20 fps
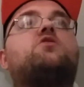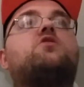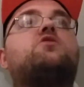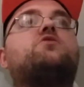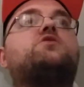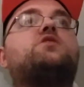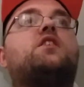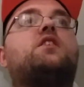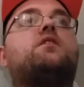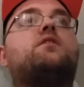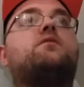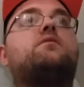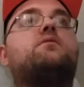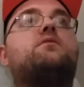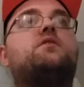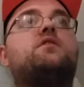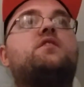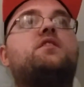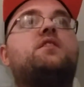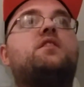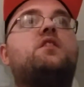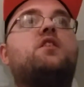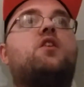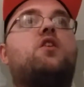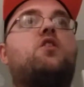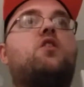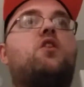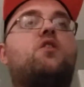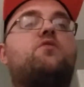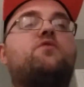knows how
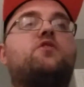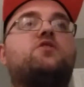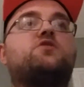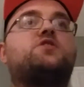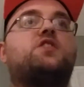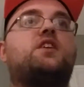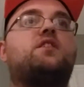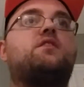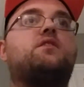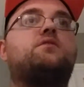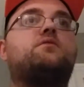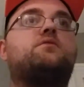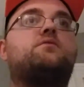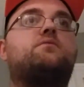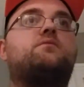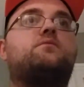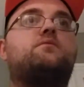to knows how to